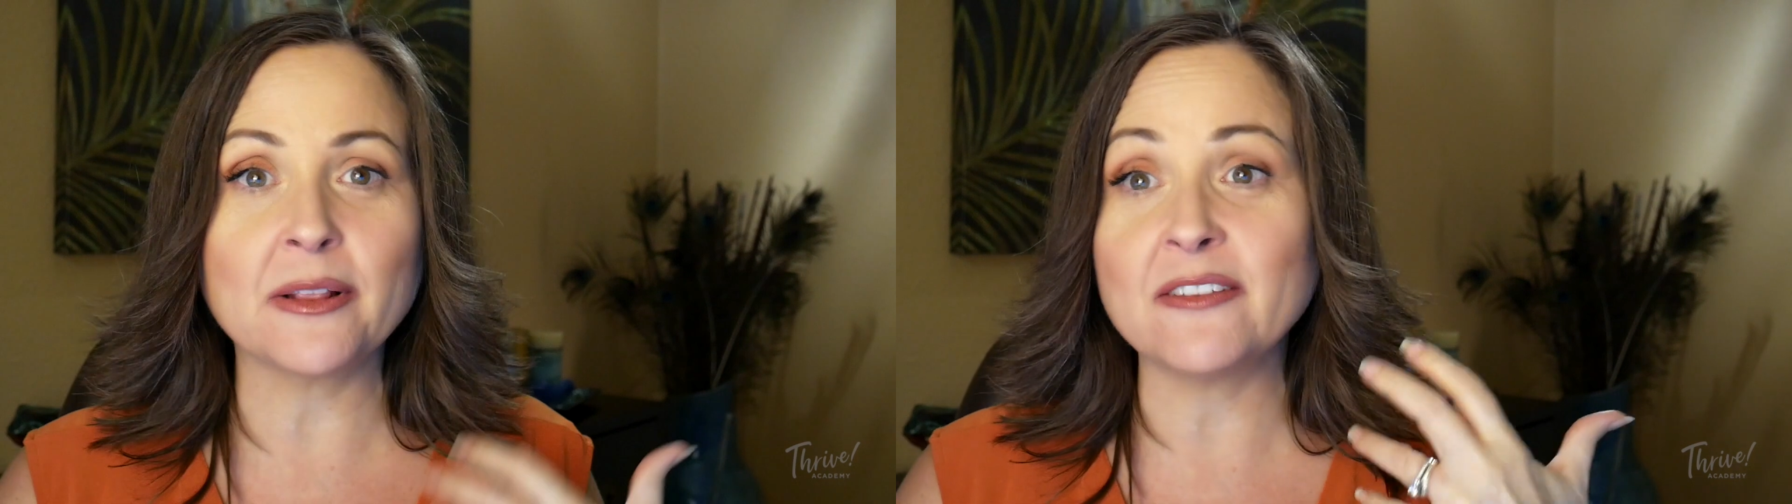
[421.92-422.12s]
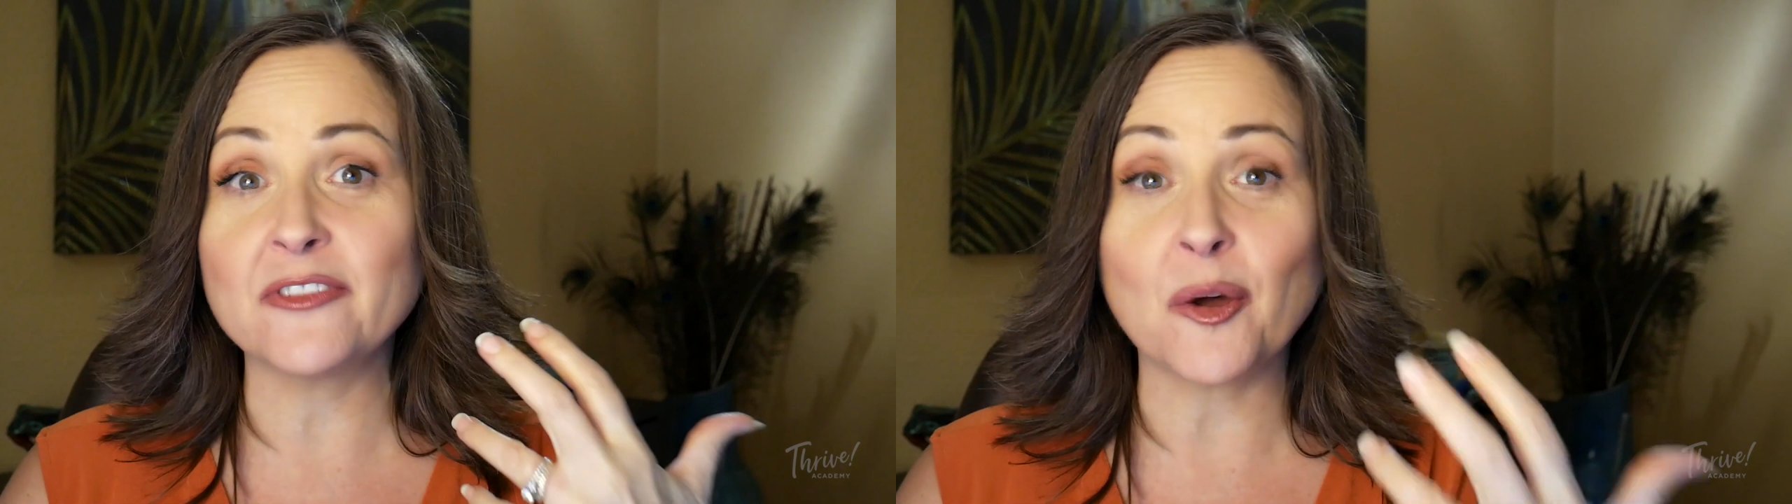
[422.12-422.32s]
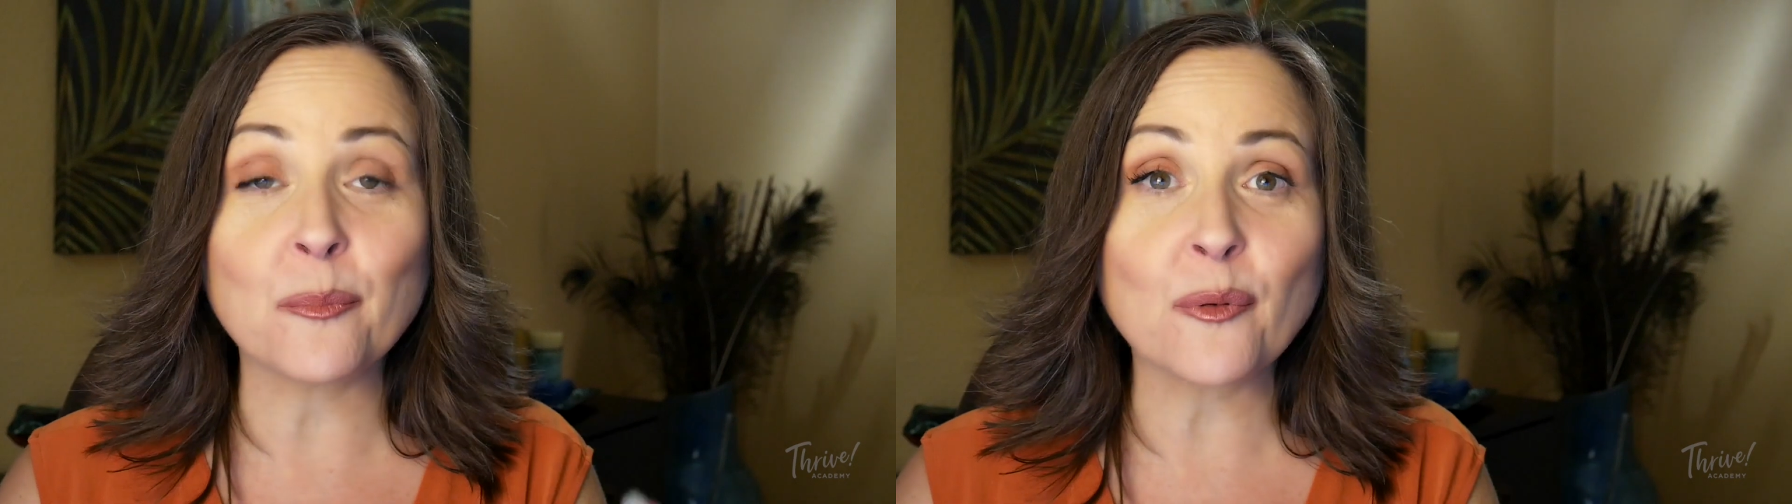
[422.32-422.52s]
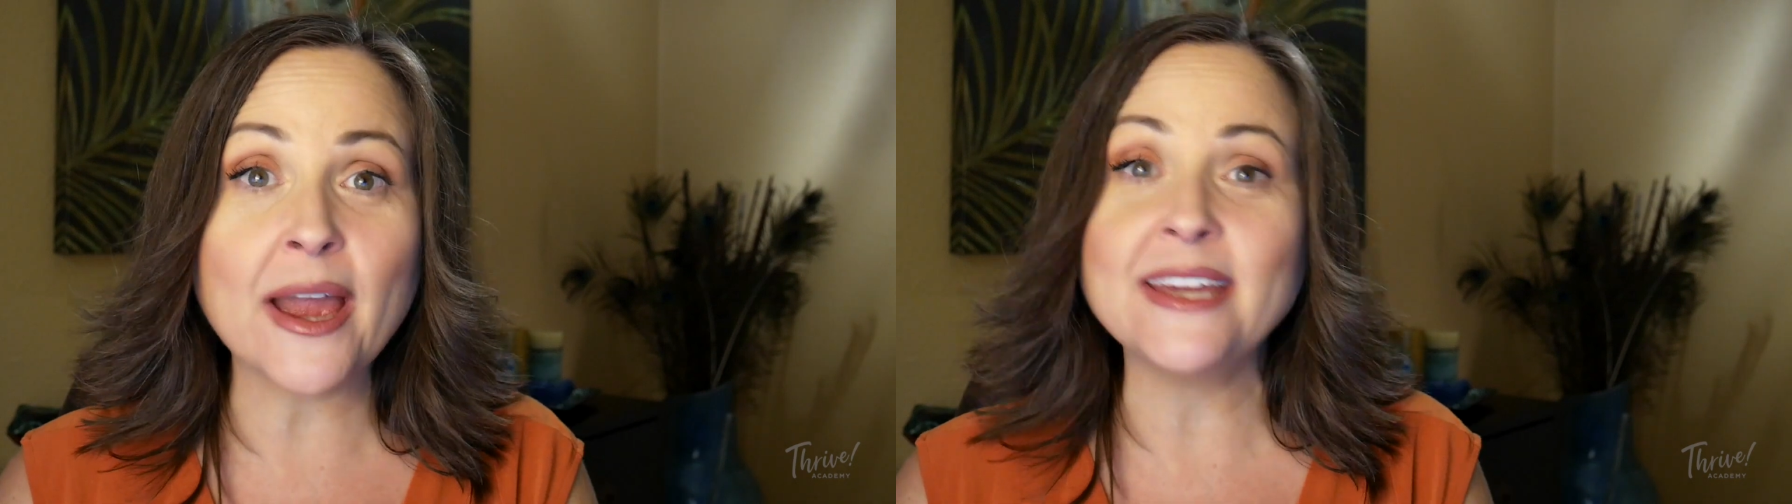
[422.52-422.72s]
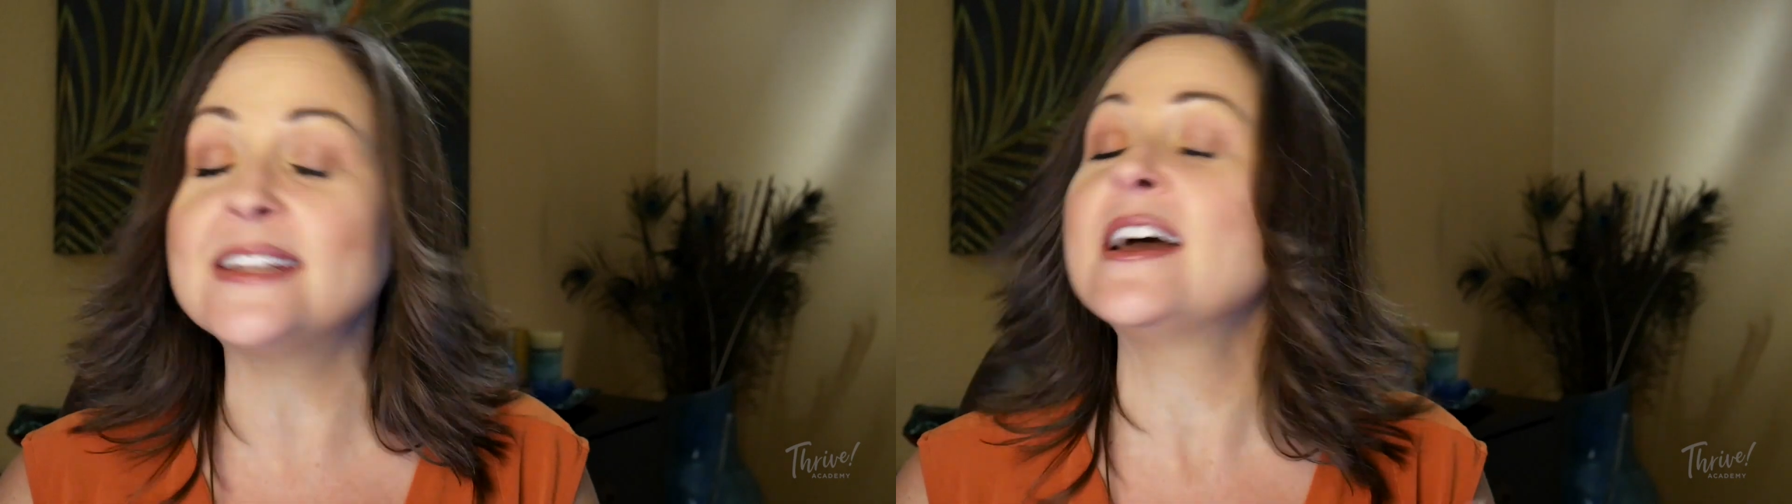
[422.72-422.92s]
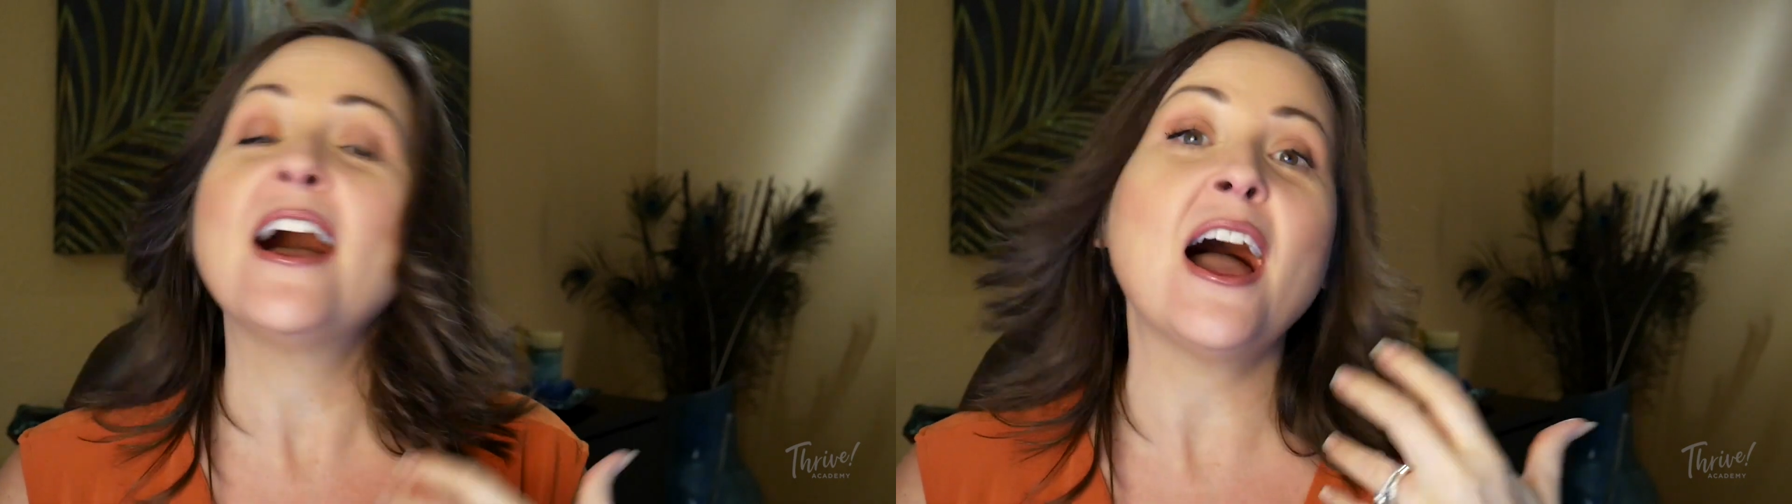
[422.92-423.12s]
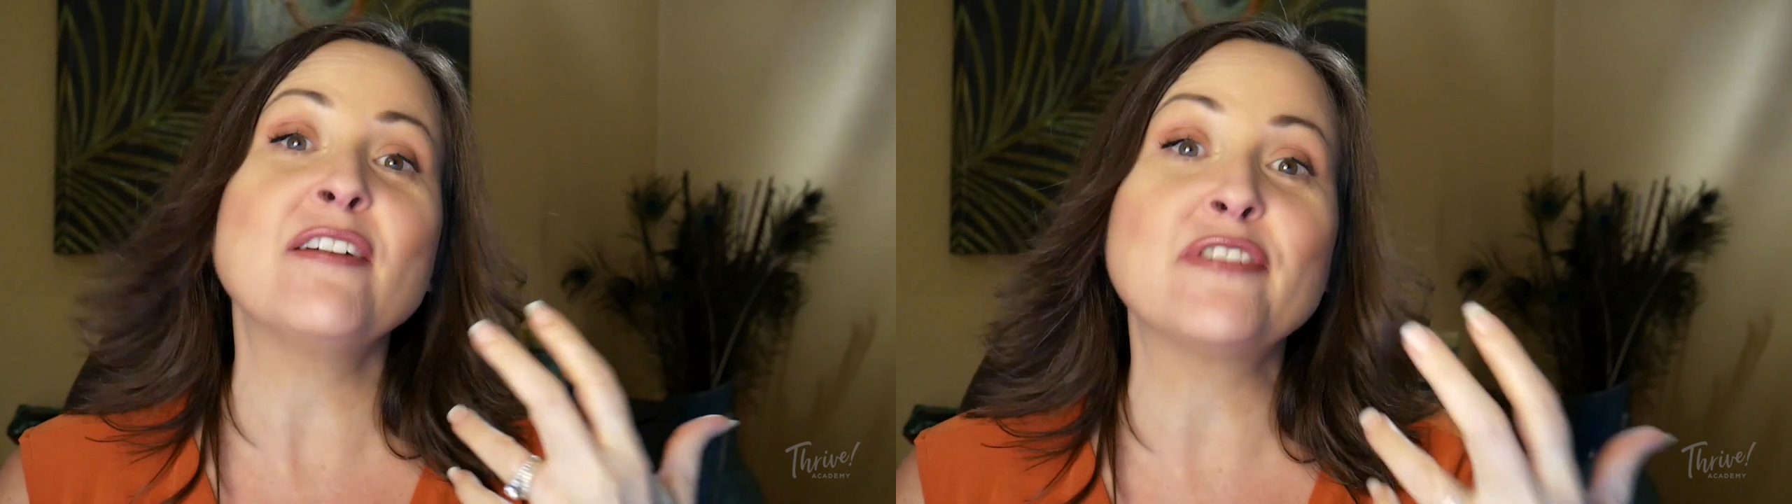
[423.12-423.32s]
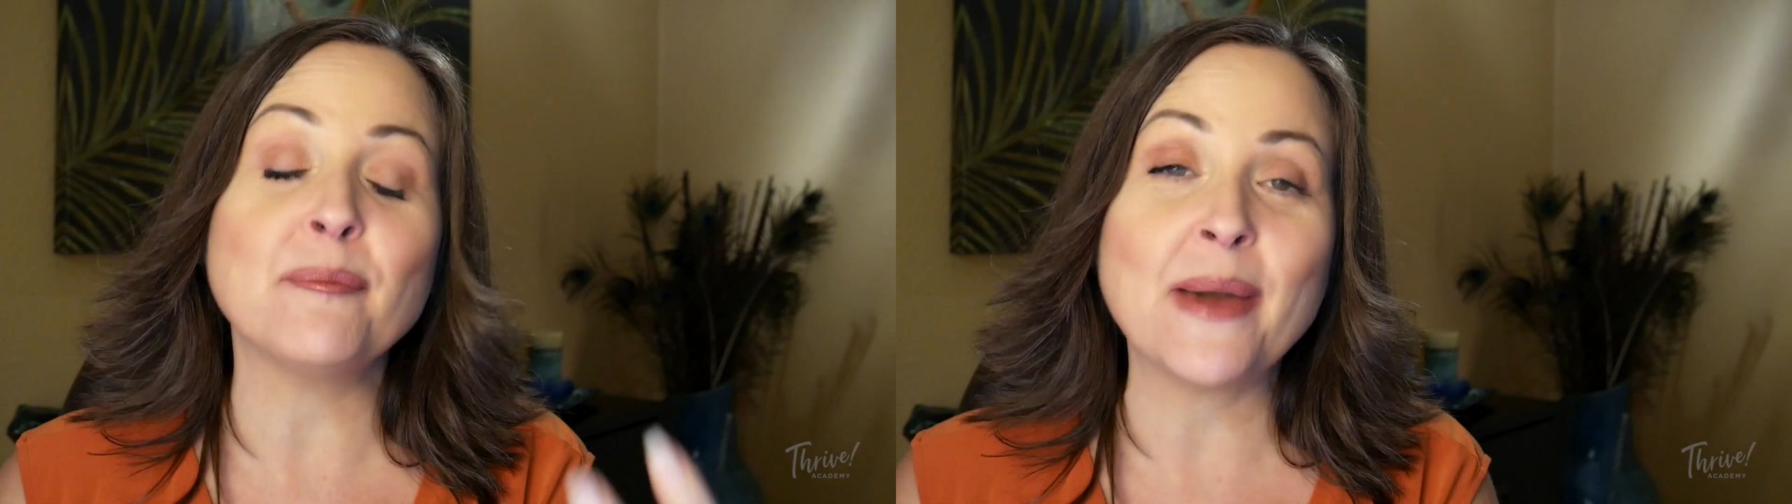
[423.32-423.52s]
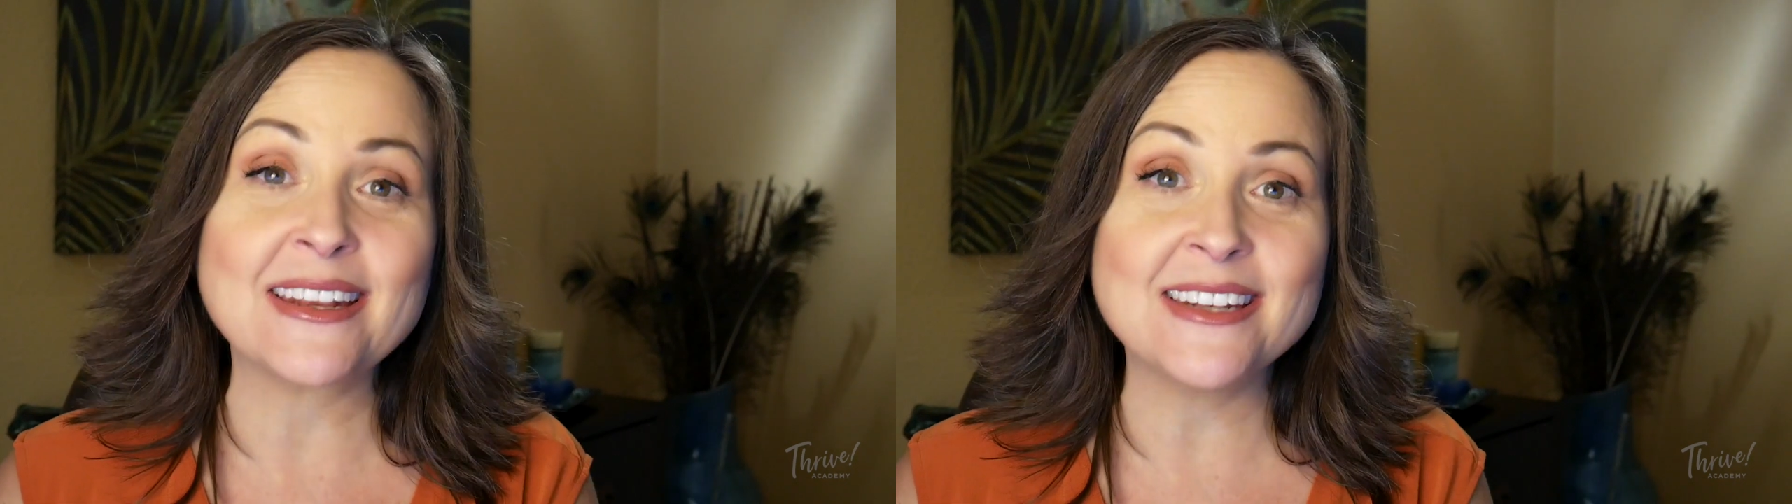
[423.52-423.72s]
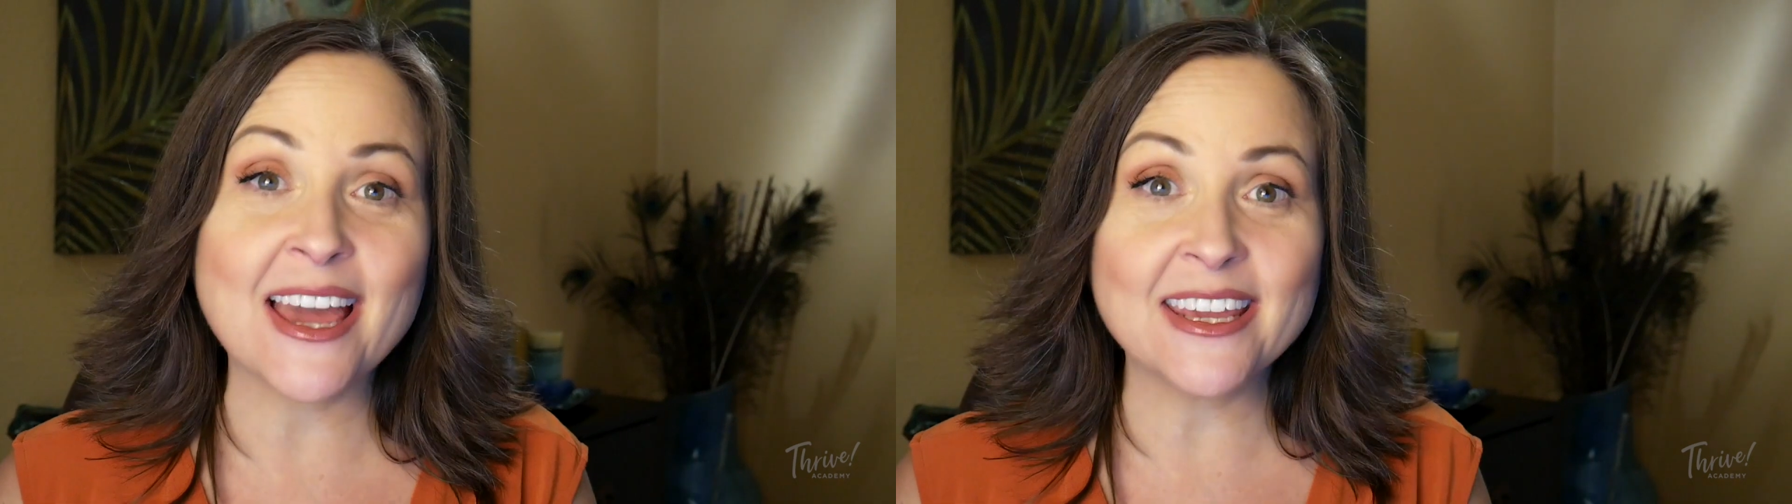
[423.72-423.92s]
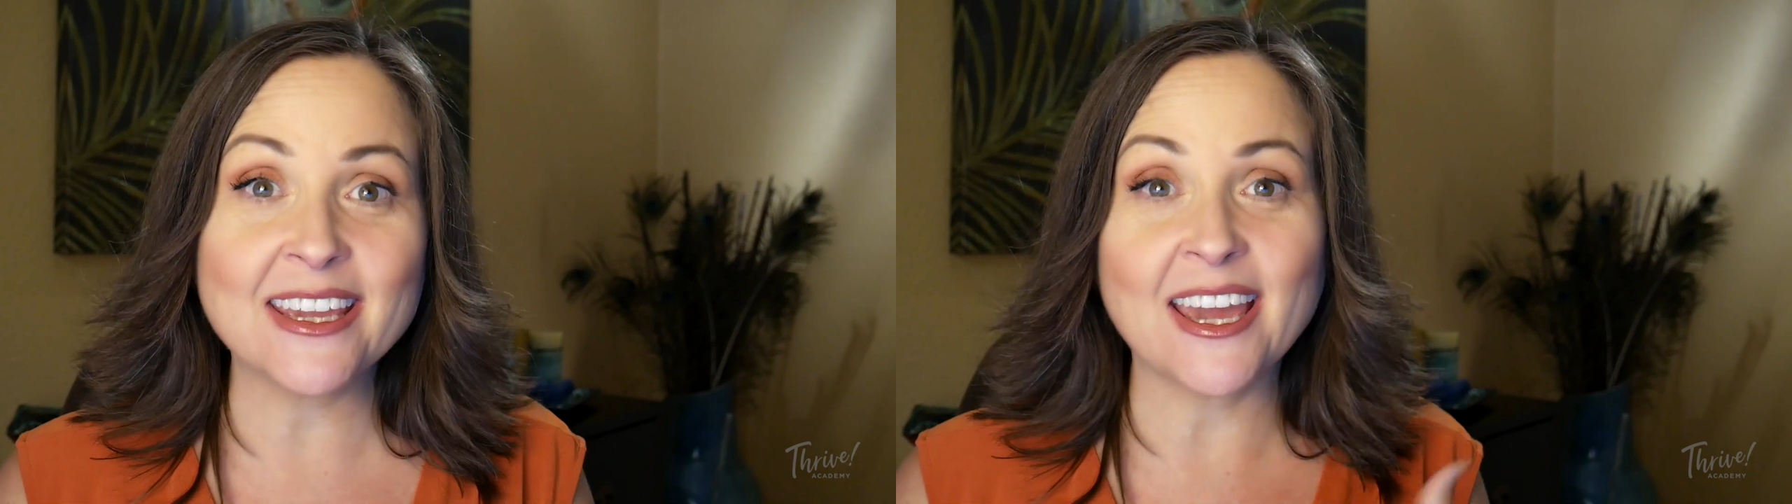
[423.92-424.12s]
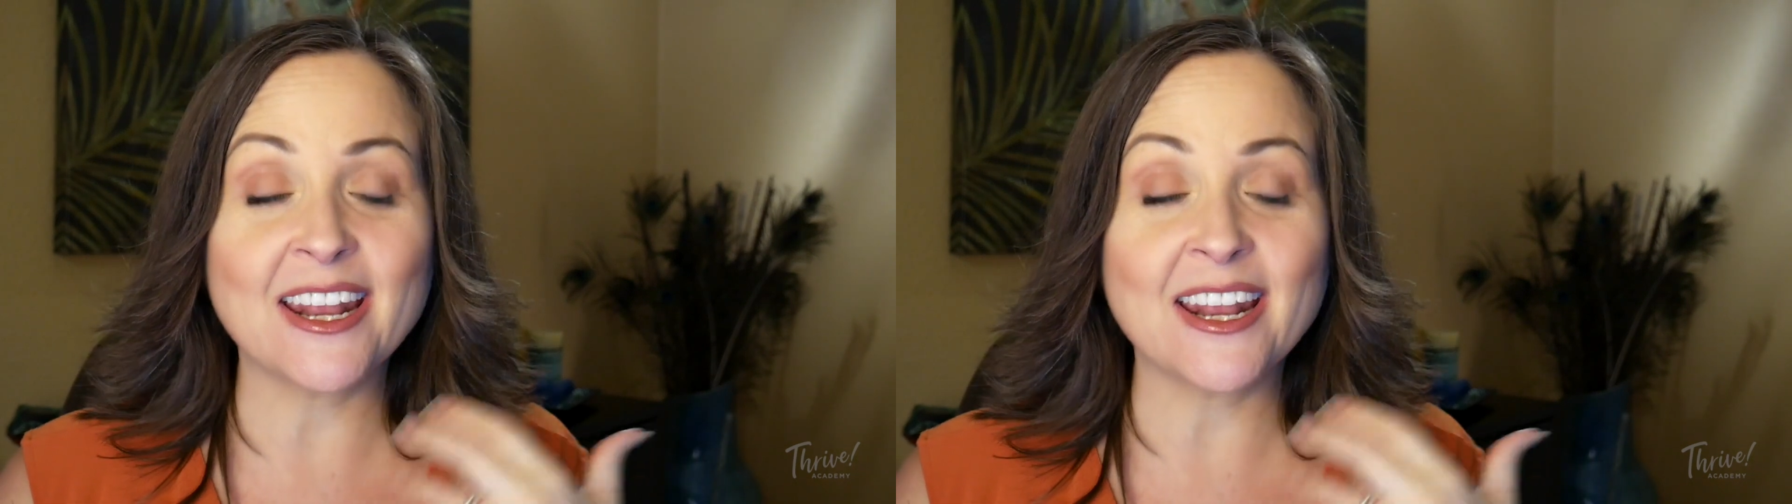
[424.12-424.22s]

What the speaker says: I felt bright, I felt magnetic,